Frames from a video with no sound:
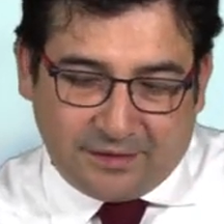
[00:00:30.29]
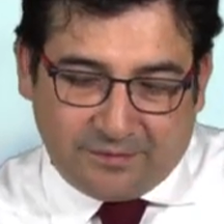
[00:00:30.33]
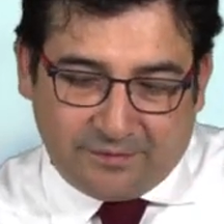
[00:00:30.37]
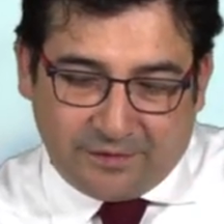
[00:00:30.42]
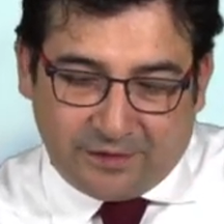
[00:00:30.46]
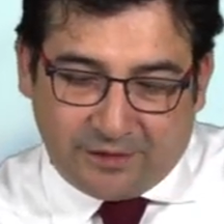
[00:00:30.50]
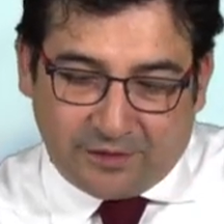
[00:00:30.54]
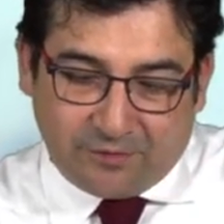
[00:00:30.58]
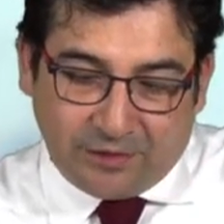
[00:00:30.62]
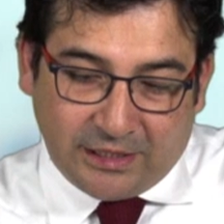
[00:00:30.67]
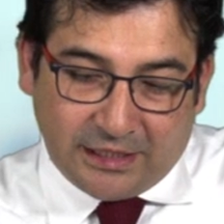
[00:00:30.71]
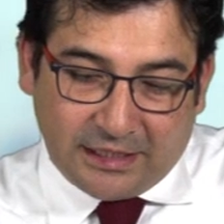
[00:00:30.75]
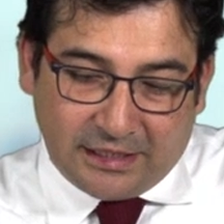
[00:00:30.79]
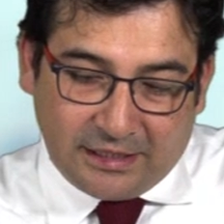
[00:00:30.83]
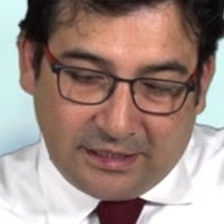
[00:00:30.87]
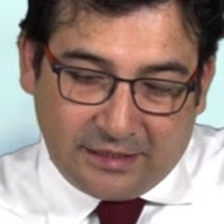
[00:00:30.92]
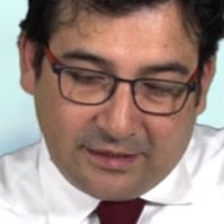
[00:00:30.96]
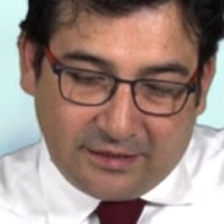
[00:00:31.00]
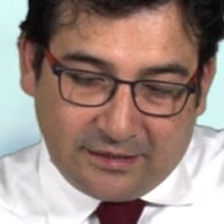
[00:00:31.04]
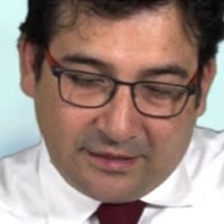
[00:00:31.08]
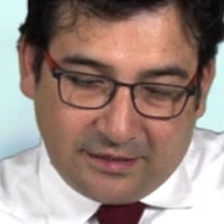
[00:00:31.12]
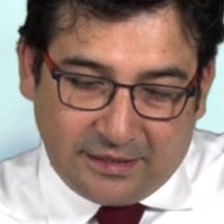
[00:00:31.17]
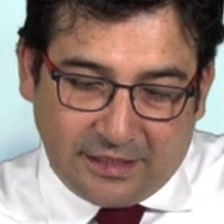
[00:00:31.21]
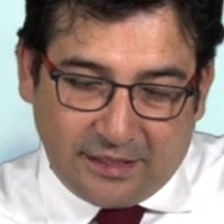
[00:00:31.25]
very
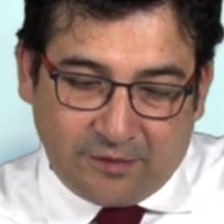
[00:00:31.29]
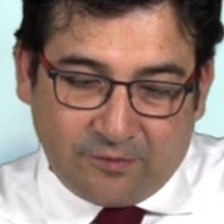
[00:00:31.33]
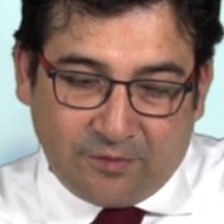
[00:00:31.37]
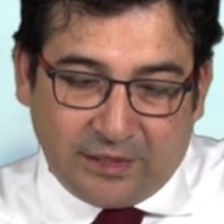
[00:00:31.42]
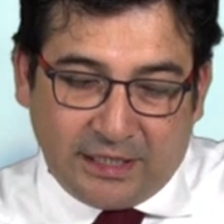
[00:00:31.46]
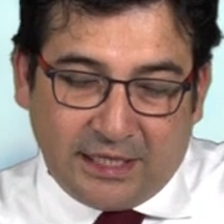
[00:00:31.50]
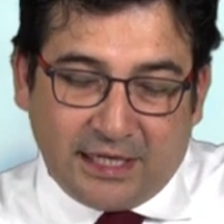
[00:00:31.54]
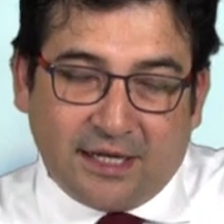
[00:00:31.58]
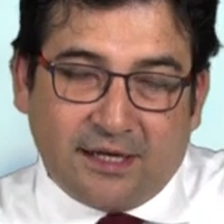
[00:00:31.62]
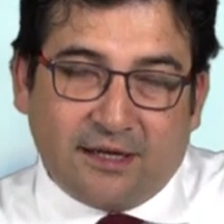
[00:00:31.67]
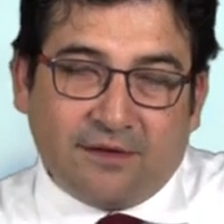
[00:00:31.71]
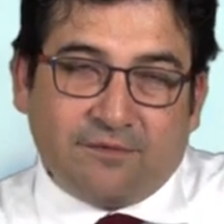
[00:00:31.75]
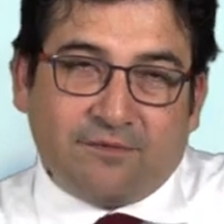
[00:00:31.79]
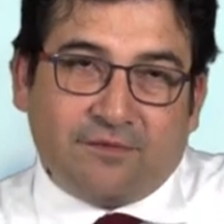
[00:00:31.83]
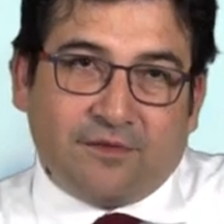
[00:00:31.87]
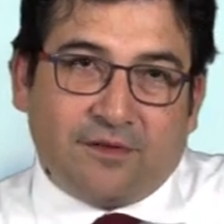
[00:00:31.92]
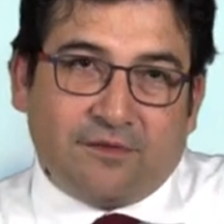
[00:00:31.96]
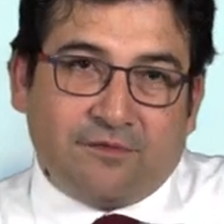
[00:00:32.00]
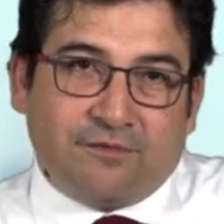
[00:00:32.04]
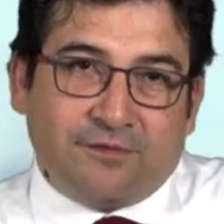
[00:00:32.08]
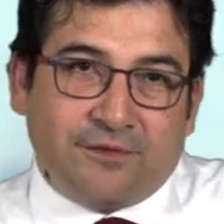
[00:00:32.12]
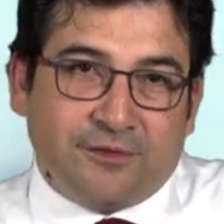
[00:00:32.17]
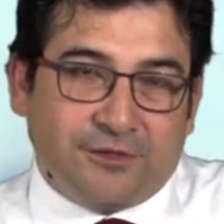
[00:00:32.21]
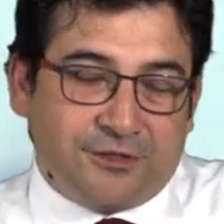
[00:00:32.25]
quickly, and we have
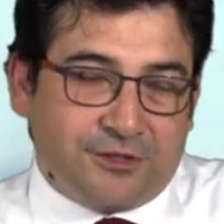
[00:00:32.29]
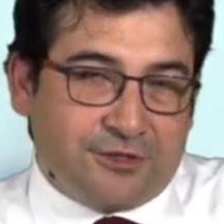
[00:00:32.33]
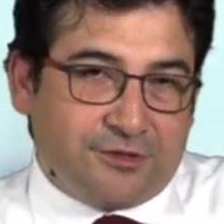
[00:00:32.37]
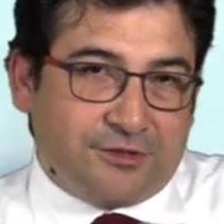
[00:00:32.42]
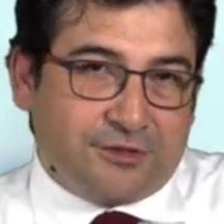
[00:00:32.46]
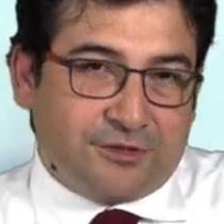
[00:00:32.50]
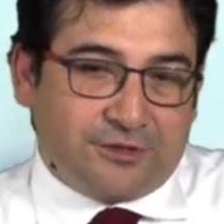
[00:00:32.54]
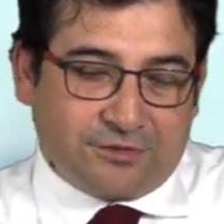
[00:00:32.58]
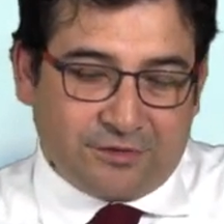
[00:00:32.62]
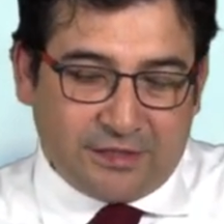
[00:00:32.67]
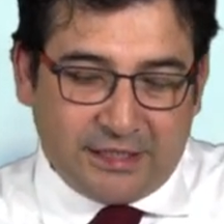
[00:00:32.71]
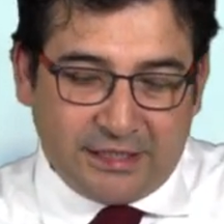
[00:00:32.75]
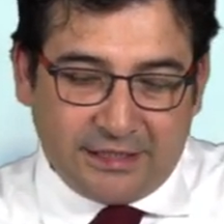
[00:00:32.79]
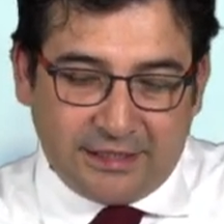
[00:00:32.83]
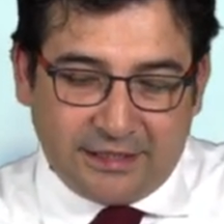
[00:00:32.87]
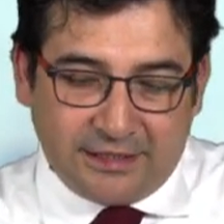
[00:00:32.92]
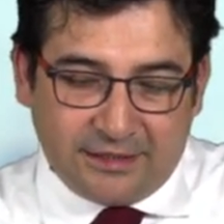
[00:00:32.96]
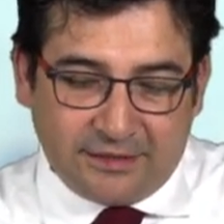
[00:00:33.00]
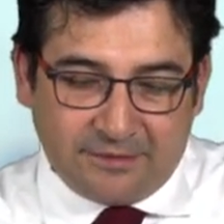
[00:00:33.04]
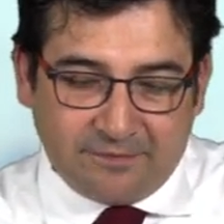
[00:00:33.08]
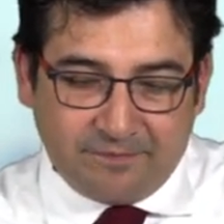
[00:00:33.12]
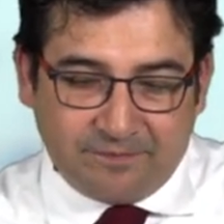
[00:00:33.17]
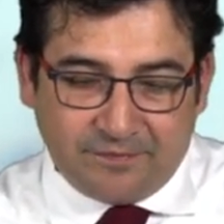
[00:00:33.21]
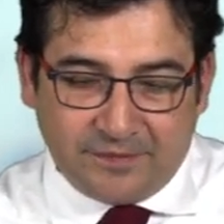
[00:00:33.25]
futures
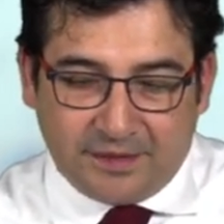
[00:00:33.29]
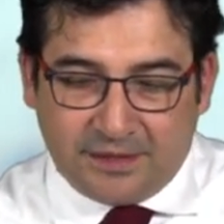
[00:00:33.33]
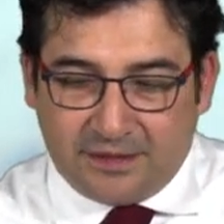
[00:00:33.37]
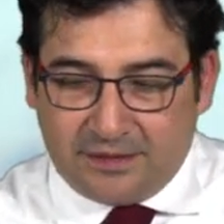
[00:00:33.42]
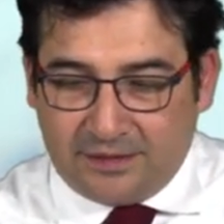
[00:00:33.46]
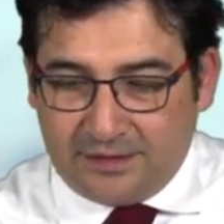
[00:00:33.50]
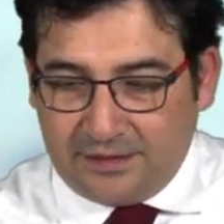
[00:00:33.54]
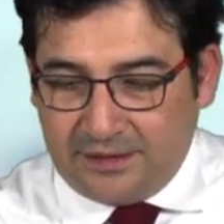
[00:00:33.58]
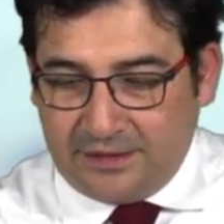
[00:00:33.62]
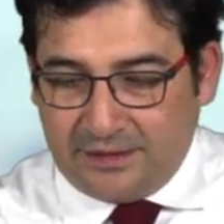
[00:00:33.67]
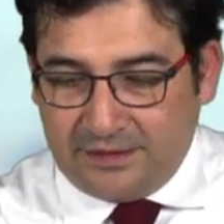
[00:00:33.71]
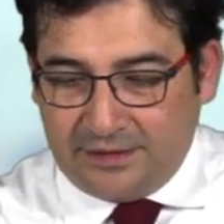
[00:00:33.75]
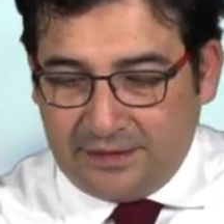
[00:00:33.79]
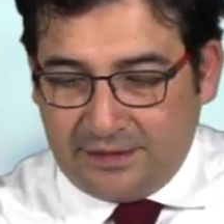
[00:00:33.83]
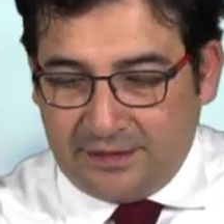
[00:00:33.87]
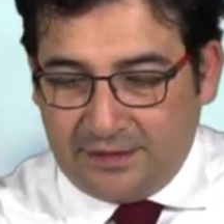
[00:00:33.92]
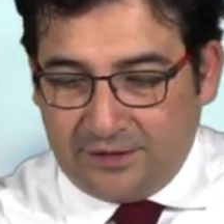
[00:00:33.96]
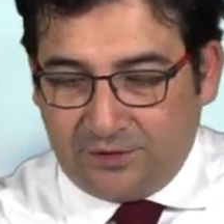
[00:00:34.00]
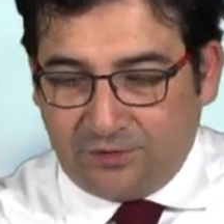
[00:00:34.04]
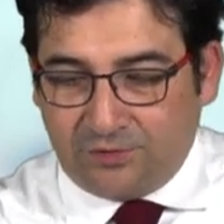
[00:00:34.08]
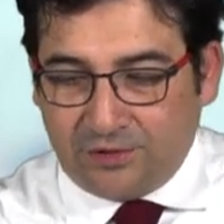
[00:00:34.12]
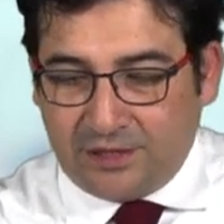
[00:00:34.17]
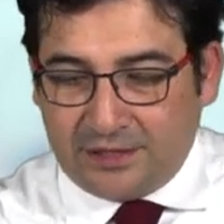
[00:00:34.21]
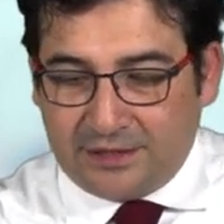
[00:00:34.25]
trading in
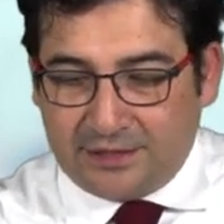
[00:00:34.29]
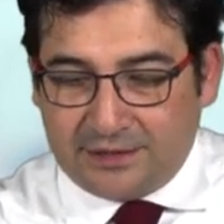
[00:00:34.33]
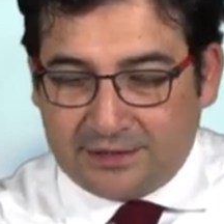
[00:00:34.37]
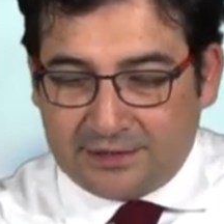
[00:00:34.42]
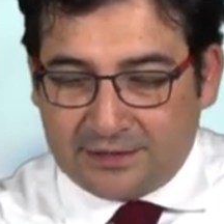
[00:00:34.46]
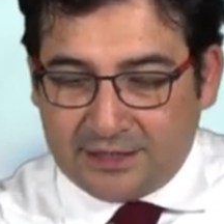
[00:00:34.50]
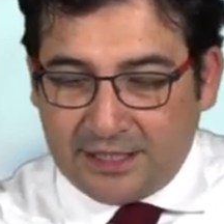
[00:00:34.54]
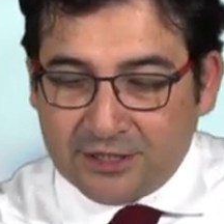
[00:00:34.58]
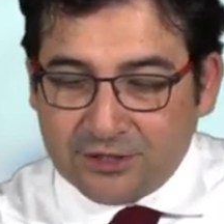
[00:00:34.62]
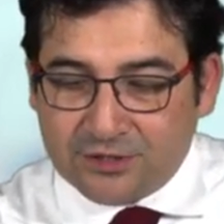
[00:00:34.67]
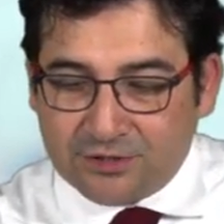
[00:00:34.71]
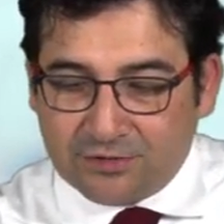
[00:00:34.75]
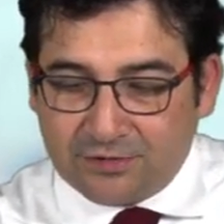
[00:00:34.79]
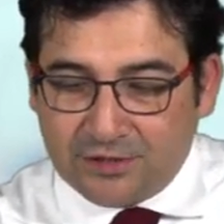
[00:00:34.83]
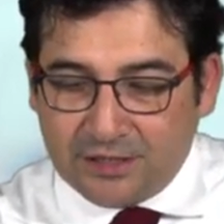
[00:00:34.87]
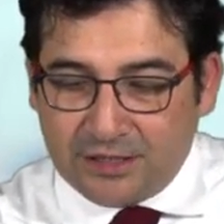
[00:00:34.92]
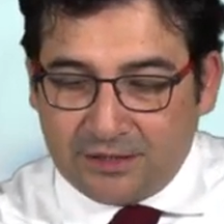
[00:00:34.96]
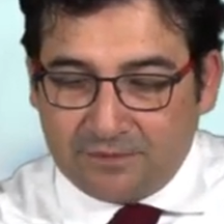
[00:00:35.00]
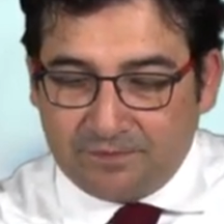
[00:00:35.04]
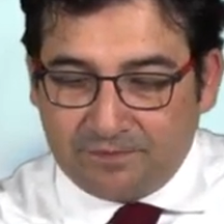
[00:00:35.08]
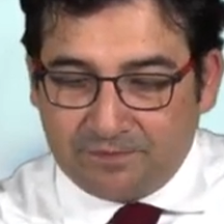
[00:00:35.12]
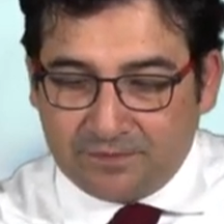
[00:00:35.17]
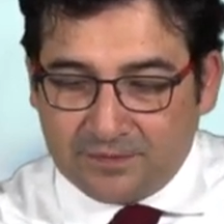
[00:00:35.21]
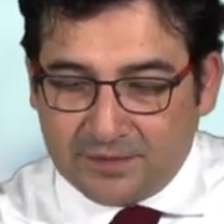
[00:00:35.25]
the 20th
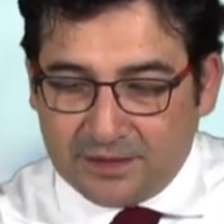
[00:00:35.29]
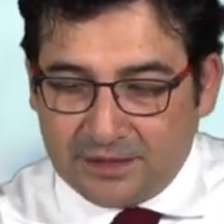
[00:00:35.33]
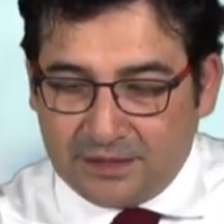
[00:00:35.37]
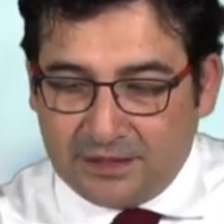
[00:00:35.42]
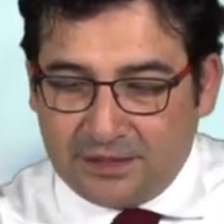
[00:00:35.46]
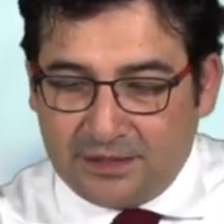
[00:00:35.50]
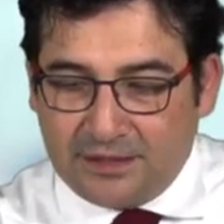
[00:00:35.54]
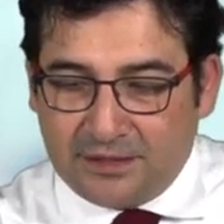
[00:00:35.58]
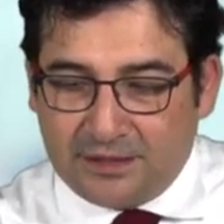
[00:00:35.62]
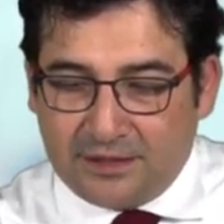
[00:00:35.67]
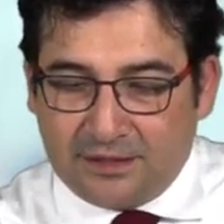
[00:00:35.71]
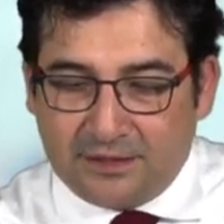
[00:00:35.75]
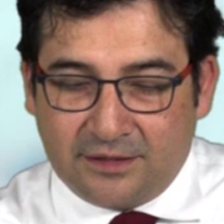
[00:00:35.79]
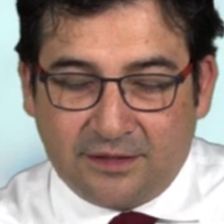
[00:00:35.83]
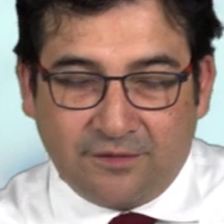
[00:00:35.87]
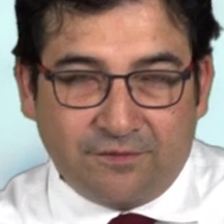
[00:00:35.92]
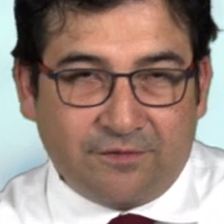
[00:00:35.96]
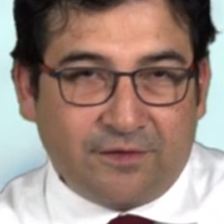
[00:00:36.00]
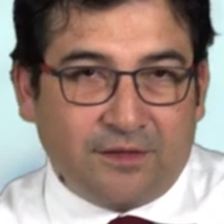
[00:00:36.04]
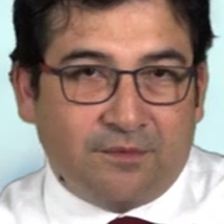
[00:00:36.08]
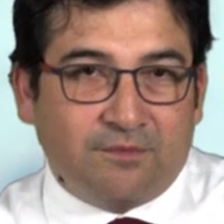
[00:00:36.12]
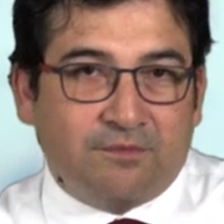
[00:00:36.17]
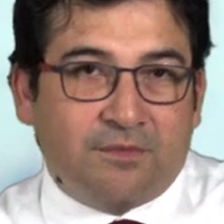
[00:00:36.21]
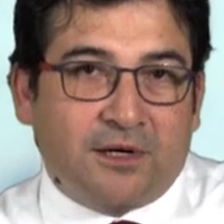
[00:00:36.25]
century in
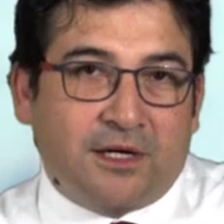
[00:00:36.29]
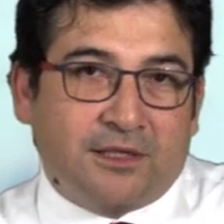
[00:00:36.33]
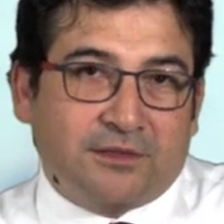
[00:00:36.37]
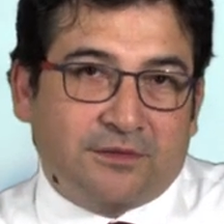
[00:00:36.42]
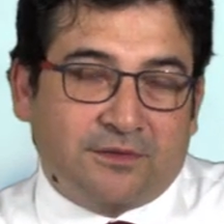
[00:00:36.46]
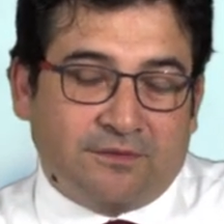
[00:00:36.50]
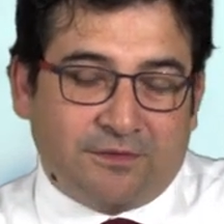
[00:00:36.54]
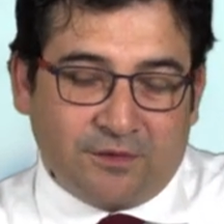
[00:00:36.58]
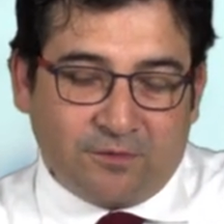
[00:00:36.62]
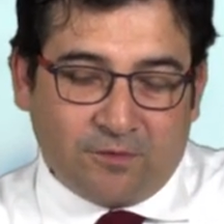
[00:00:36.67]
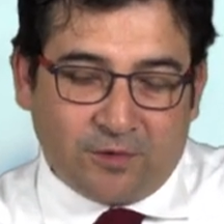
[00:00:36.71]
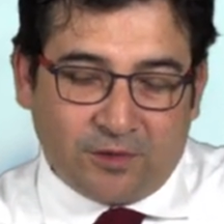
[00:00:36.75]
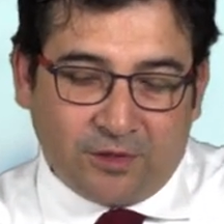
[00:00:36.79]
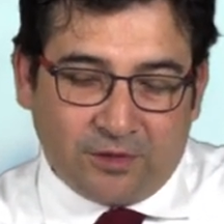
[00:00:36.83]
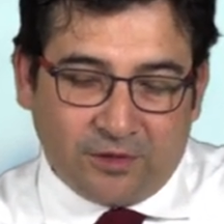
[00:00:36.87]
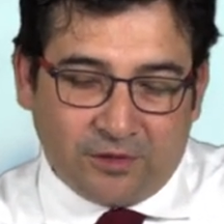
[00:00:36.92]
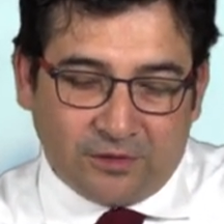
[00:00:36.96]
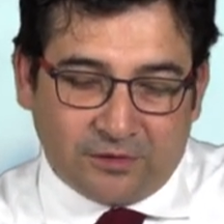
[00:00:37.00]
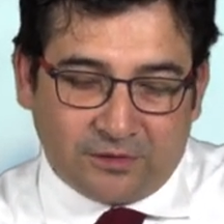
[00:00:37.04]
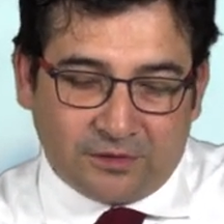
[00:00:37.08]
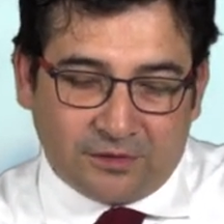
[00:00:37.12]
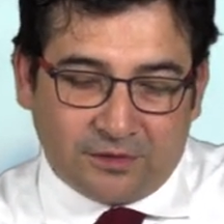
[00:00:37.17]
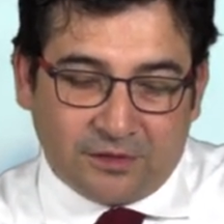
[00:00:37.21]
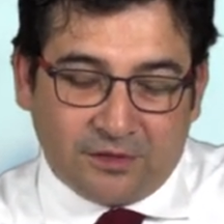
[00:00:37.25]
different parts of the
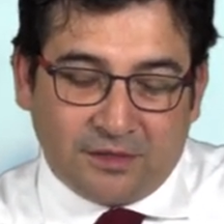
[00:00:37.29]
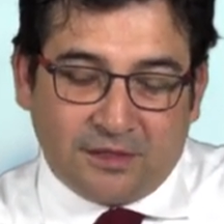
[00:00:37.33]
world.